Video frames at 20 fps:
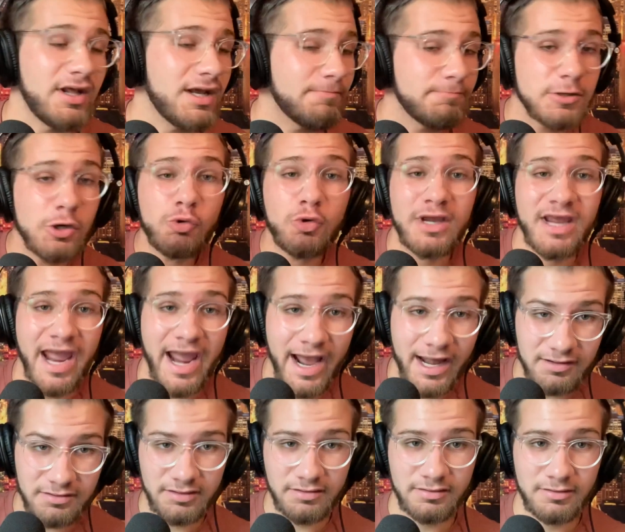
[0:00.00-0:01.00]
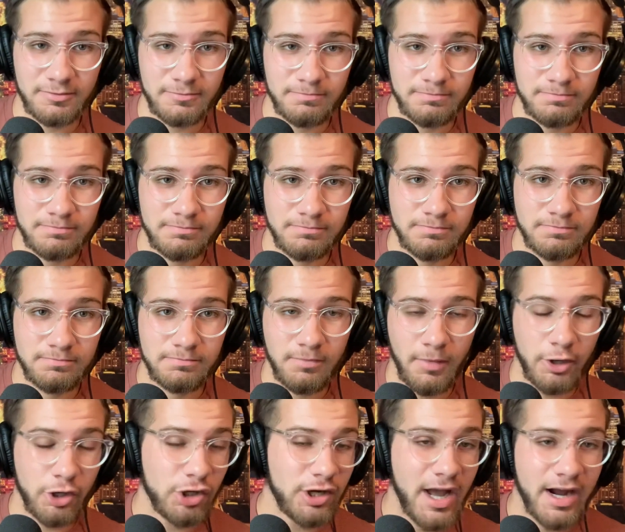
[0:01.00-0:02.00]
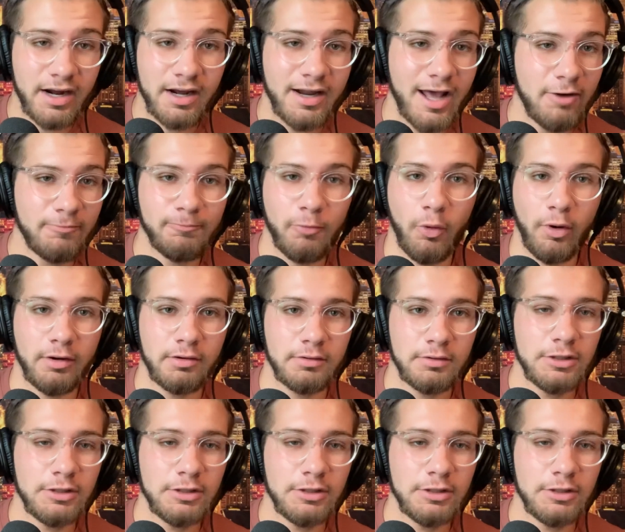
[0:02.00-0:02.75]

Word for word: If you can't, you're not cut out for it.